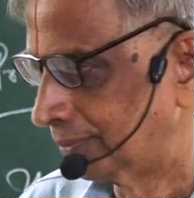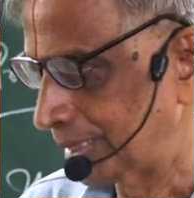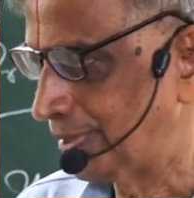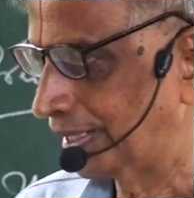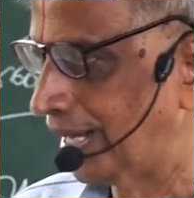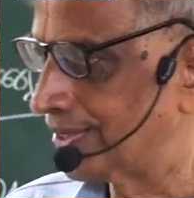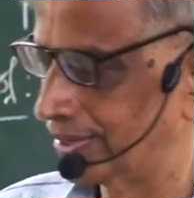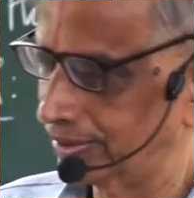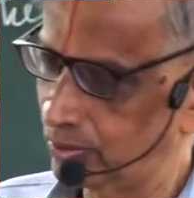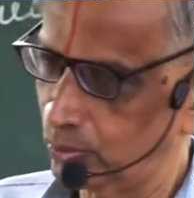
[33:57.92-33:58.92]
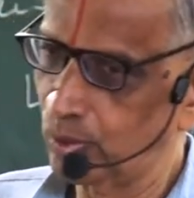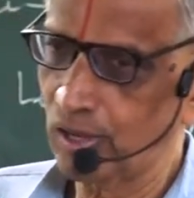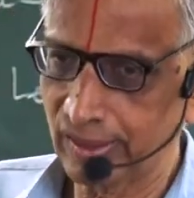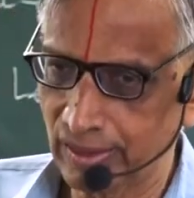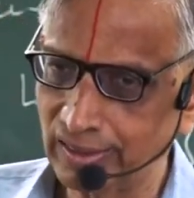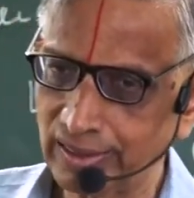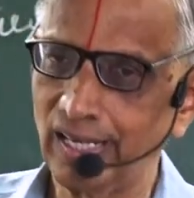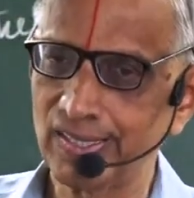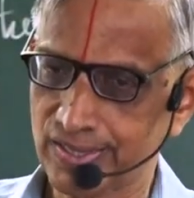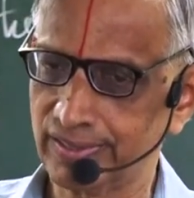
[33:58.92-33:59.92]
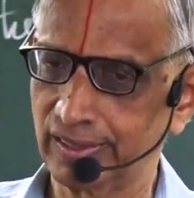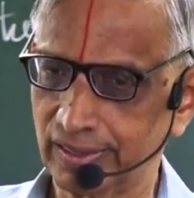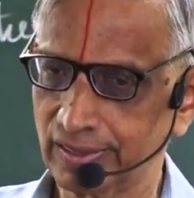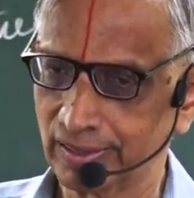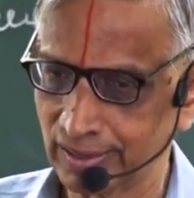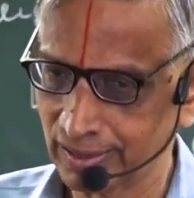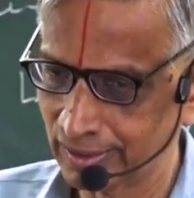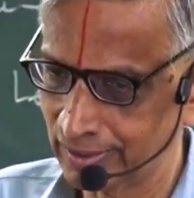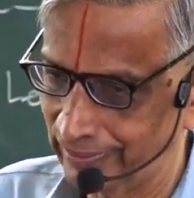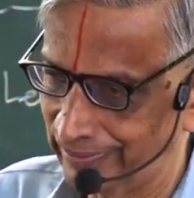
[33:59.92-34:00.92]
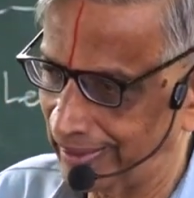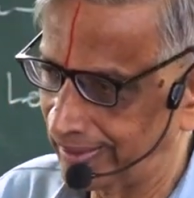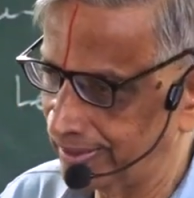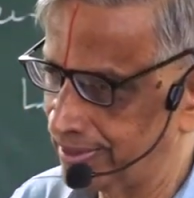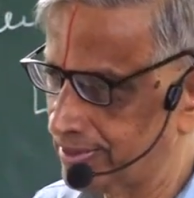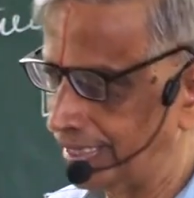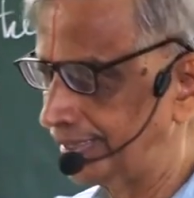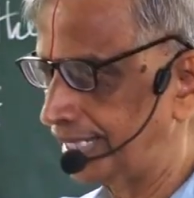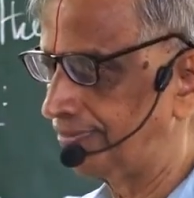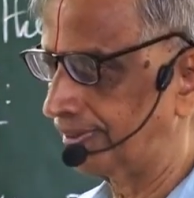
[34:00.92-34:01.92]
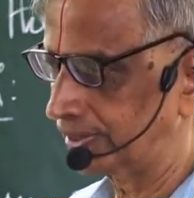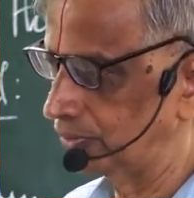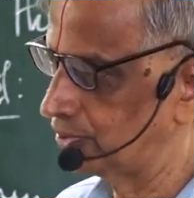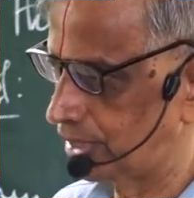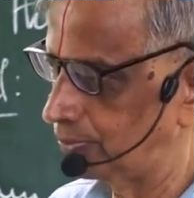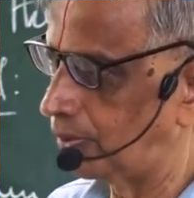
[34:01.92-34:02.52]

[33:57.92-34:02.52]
Must be a constant. There are no non-constant functions, entire functions which are